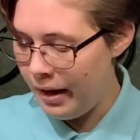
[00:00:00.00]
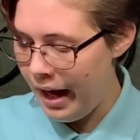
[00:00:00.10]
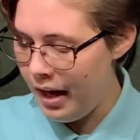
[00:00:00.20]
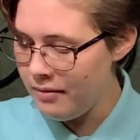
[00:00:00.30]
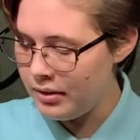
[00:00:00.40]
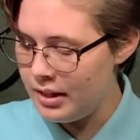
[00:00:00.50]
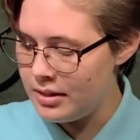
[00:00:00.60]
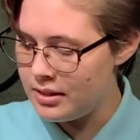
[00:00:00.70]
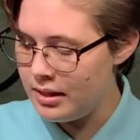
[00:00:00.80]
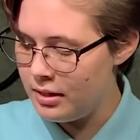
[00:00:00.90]
have is
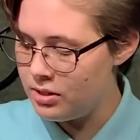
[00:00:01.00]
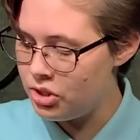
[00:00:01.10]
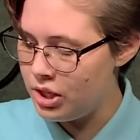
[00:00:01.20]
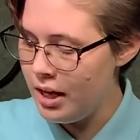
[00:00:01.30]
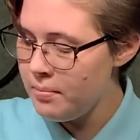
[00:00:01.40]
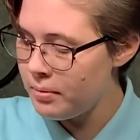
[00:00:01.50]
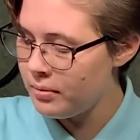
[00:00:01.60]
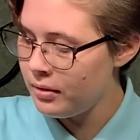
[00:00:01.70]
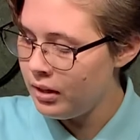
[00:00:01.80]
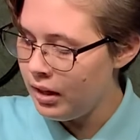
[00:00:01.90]
the shape
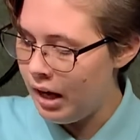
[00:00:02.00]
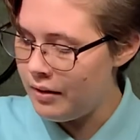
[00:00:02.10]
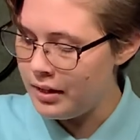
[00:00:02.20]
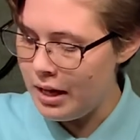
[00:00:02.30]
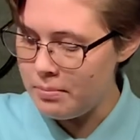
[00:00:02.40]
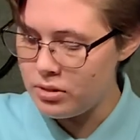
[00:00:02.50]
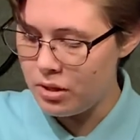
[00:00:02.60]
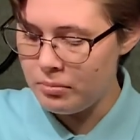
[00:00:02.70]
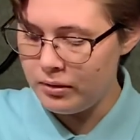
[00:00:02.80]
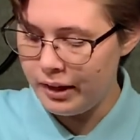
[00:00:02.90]
of the
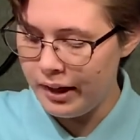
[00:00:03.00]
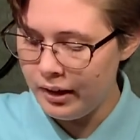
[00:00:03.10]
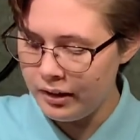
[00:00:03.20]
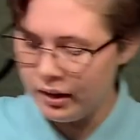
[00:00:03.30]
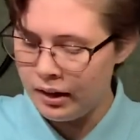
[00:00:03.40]
epidermal layer